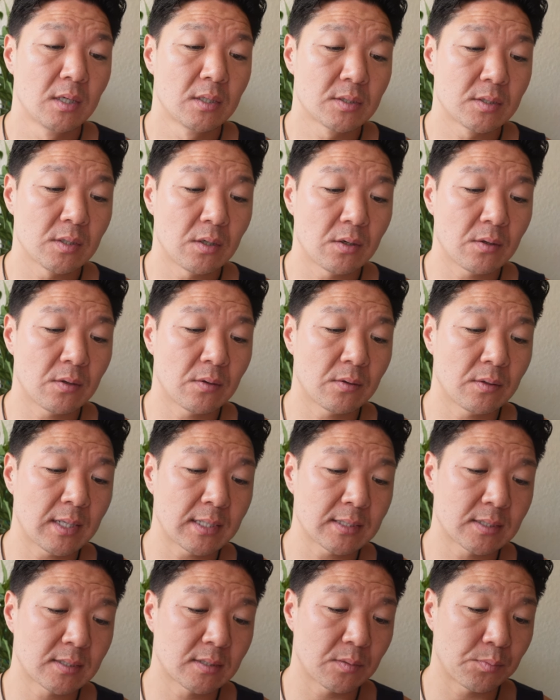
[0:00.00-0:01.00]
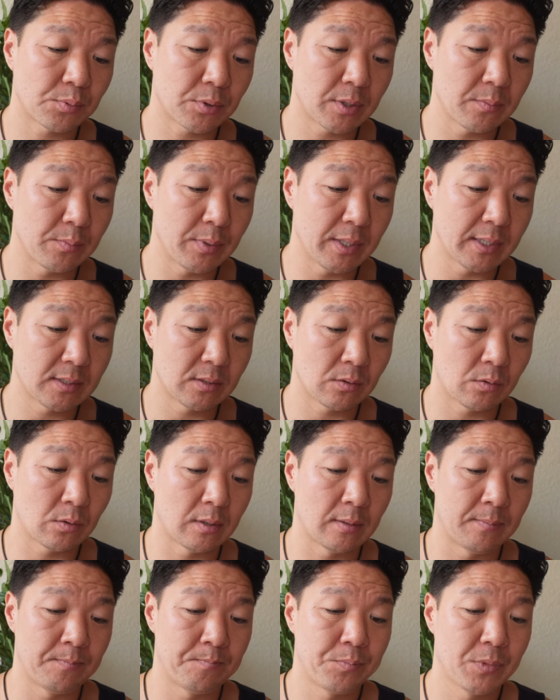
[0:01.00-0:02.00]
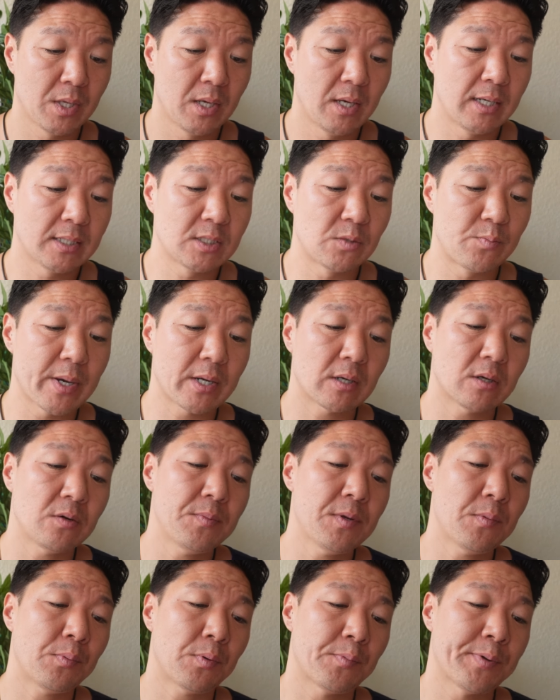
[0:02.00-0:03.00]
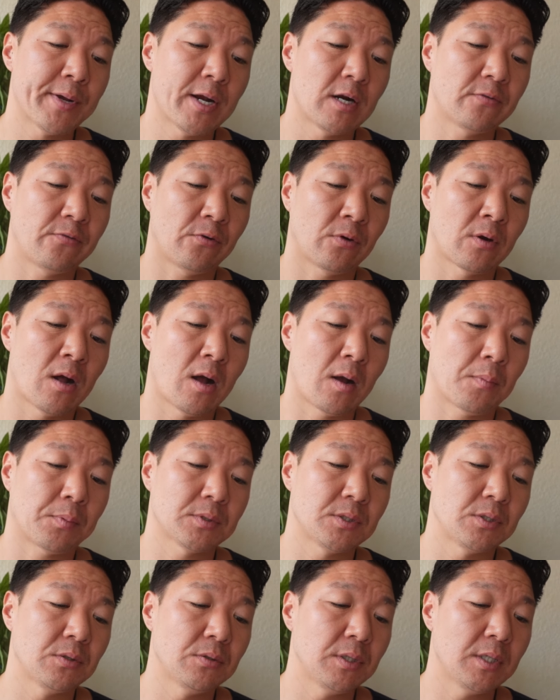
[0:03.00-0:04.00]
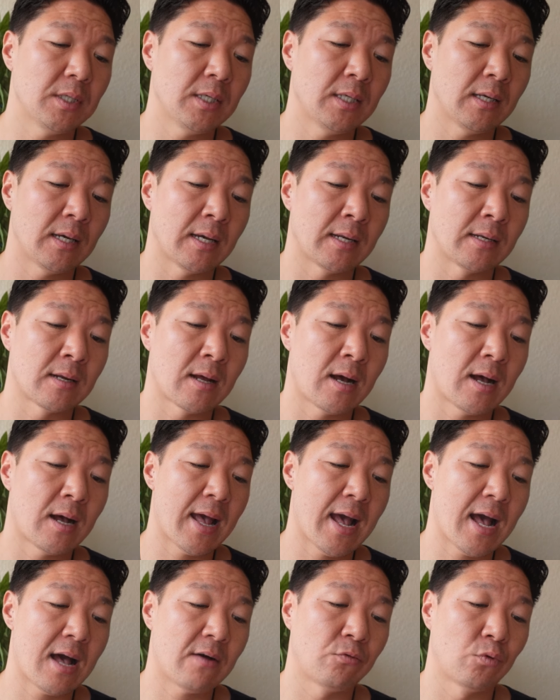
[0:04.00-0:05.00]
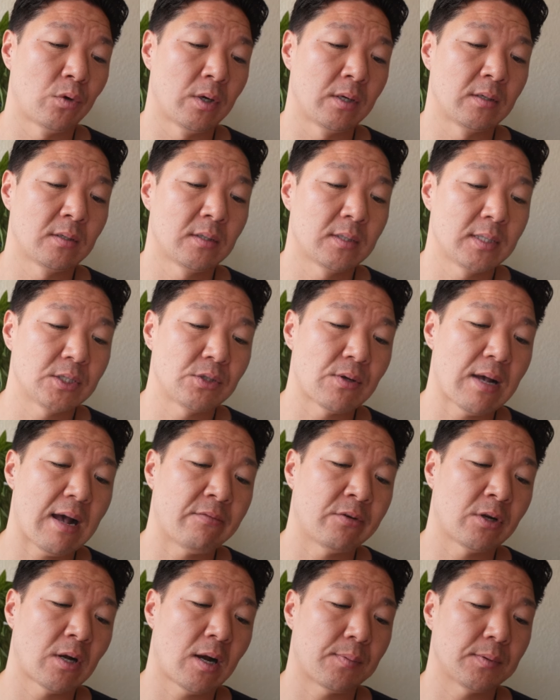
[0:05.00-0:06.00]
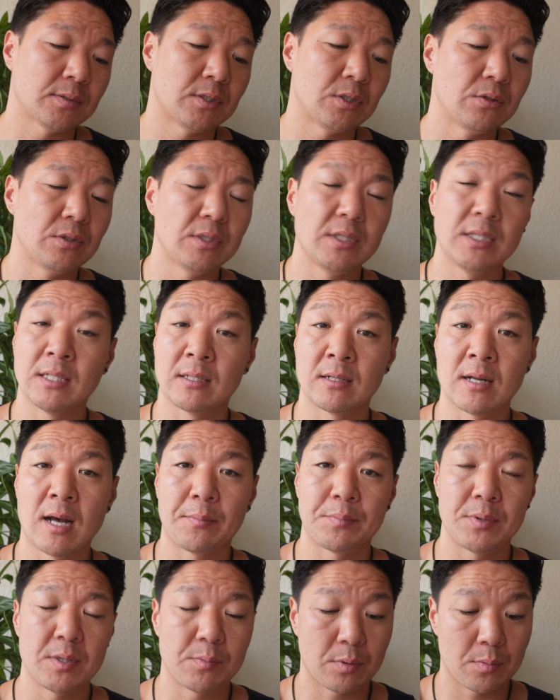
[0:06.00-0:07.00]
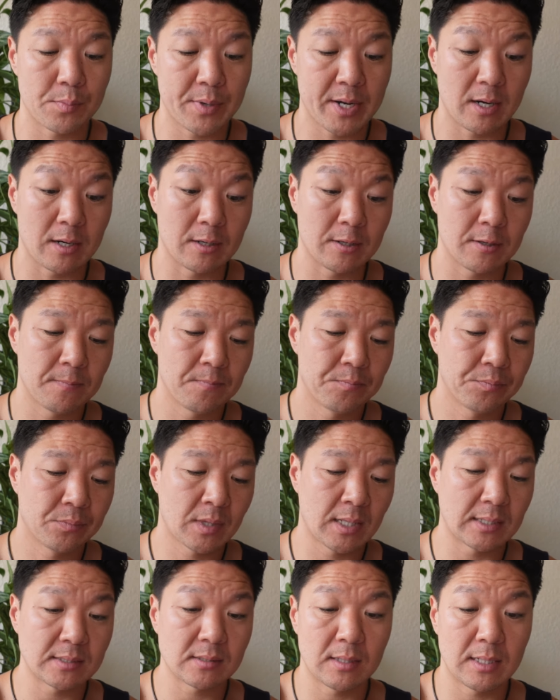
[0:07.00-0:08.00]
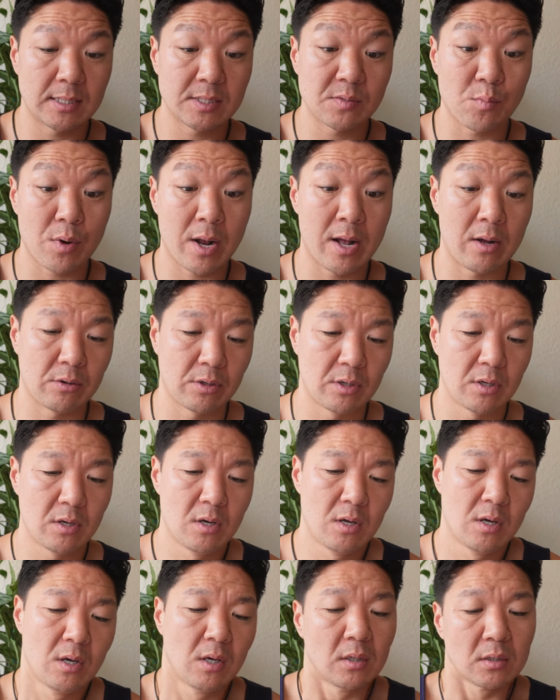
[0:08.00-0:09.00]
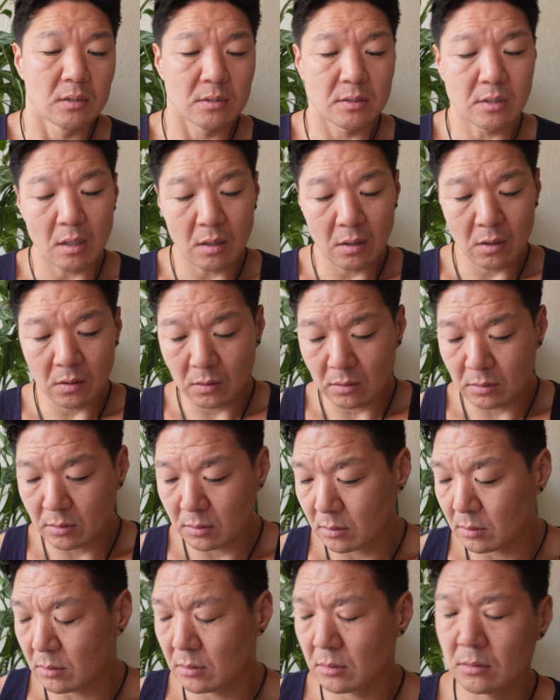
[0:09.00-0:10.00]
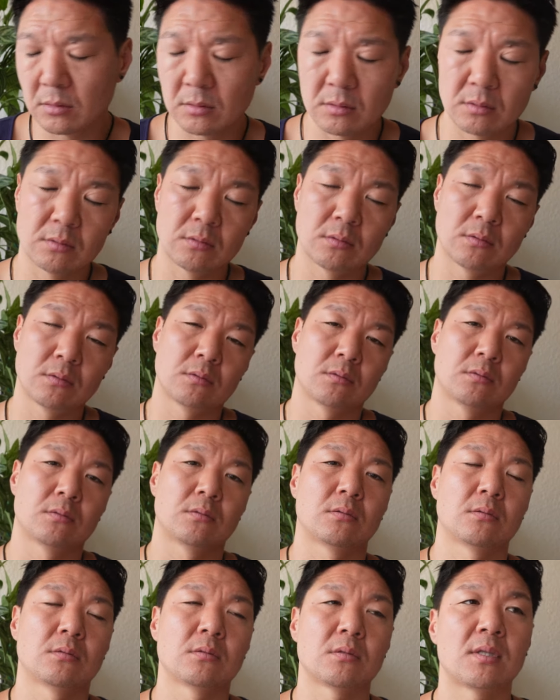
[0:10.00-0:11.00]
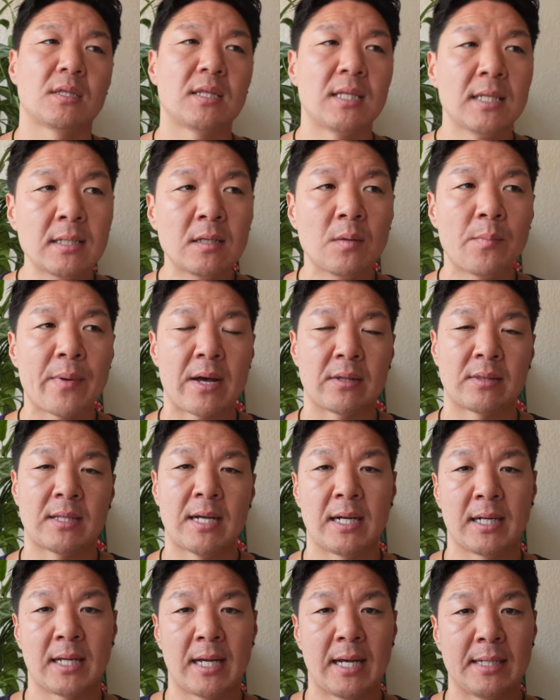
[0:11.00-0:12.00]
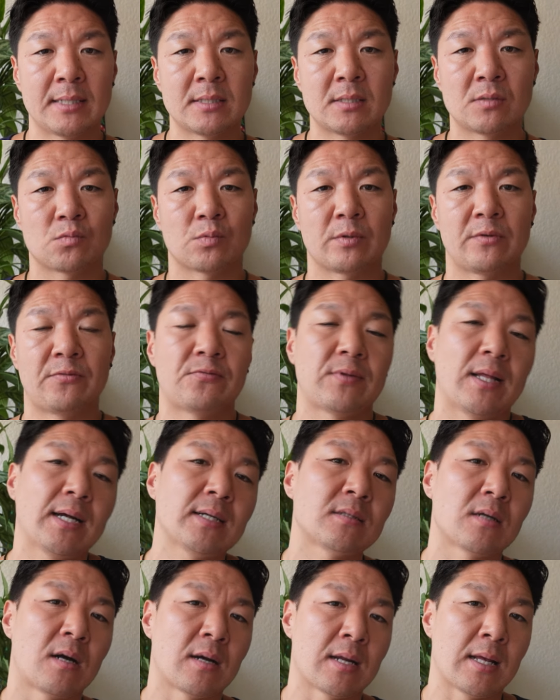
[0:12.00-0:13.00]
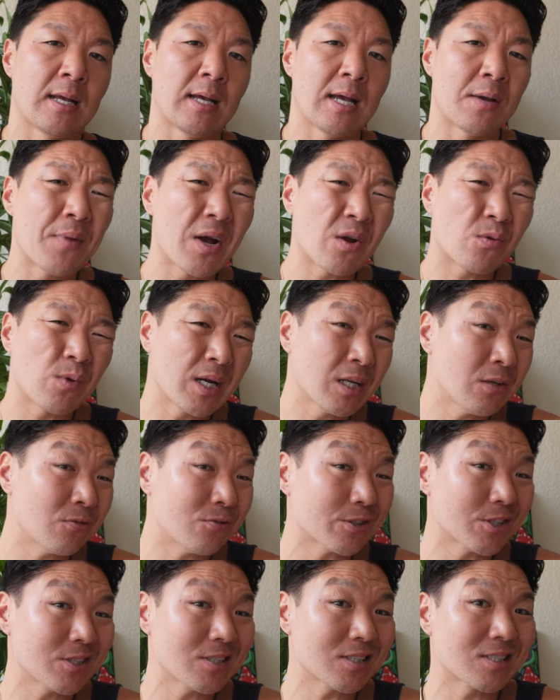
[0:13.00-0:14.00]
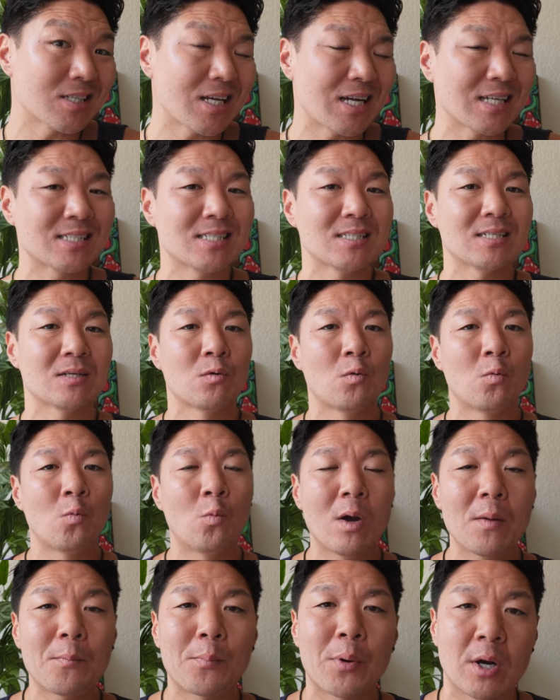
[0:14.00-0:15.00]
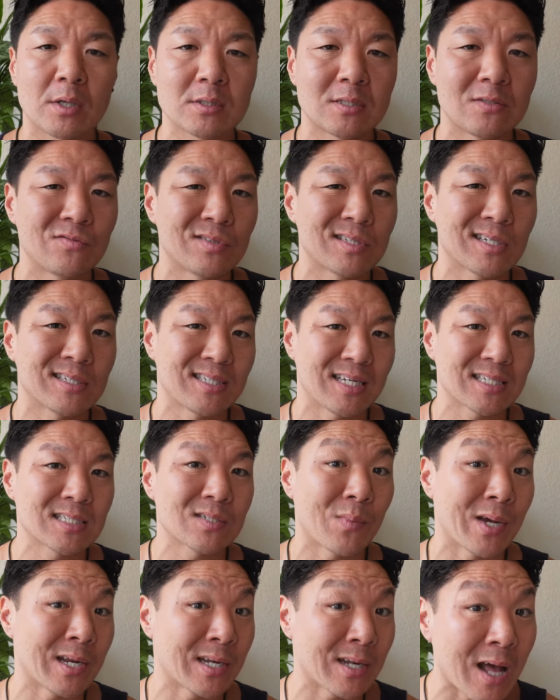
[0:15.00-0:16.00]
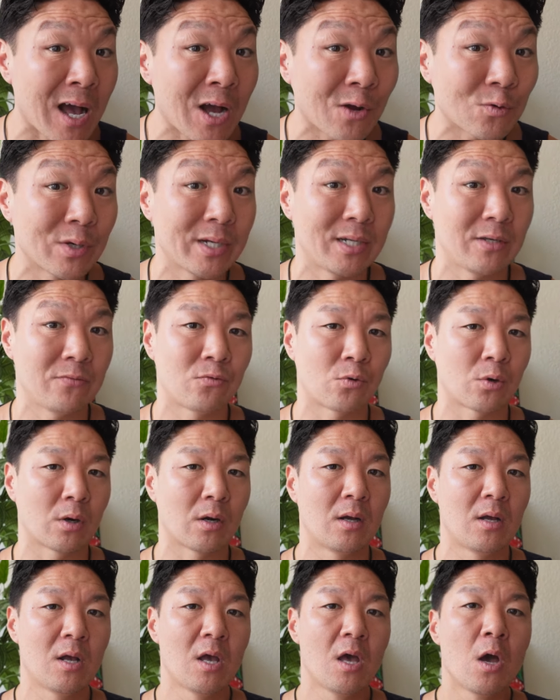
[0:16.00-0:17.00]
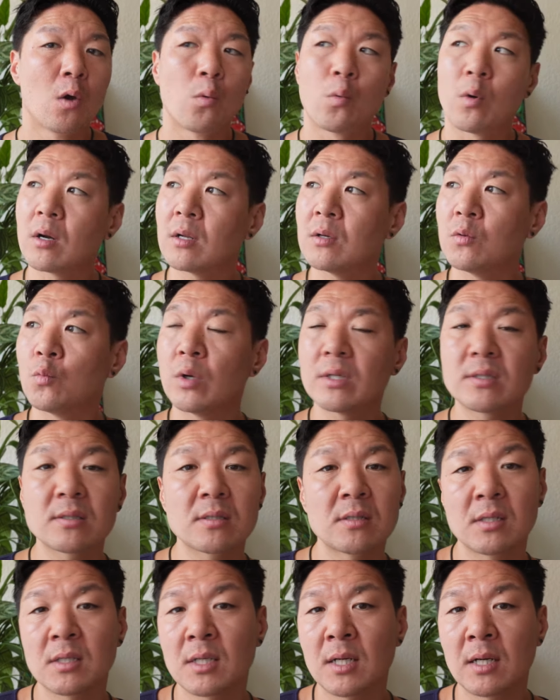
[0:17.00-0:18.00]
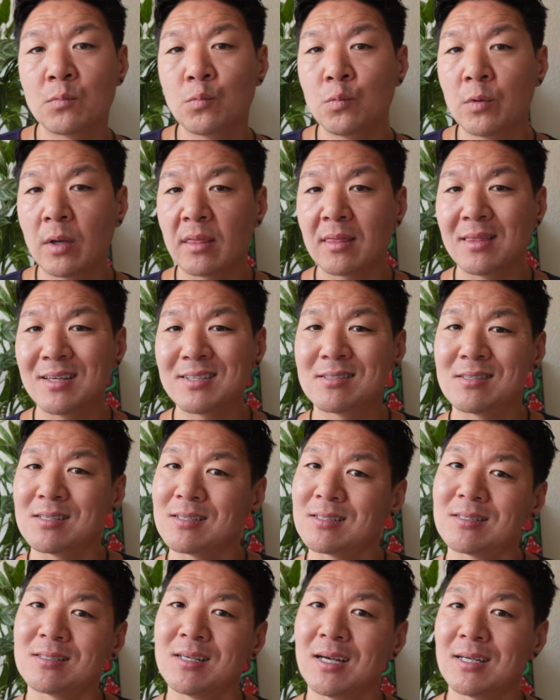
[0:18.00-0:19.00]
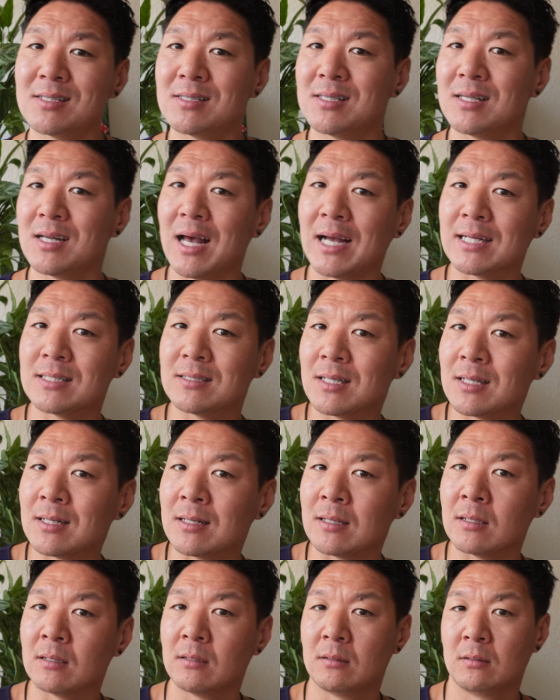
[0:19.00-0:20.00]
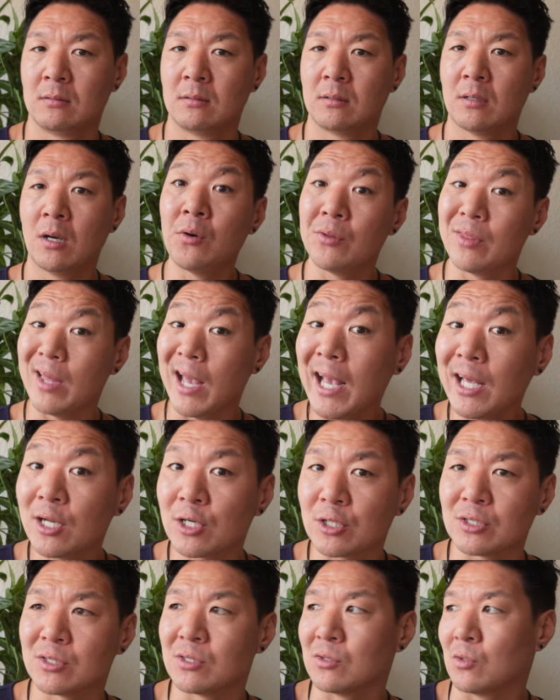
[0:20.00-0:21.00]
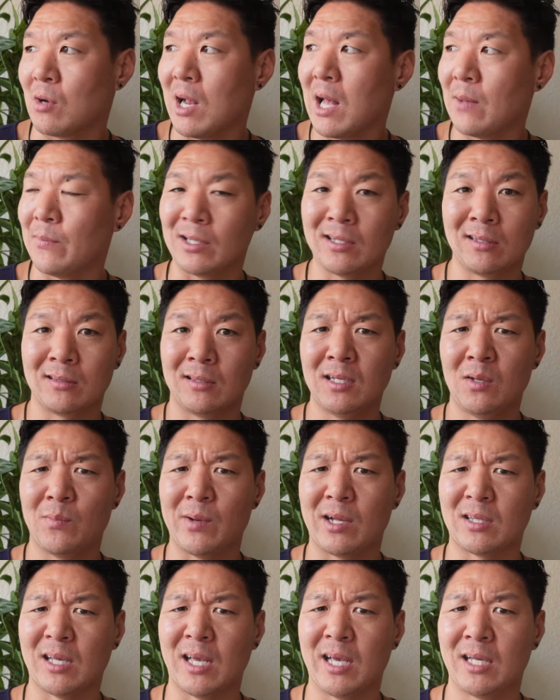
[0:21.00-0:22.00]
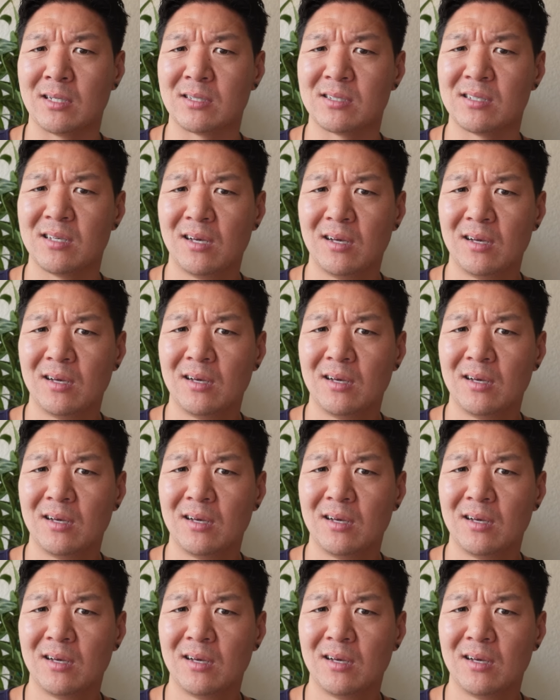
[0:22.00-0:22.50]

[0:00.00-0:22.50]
So that's a pretty basic one. It's better to be prepared for an opportunity and have one than to have an opportunity and not be prepared. That's Les Brown. So think about that, guys. Reflect on it. Am I ready for success? What parts of success am I not ready for? What, what's gonna come with this success that I didn't, oh, the haters, crap, I didn't think about the haters.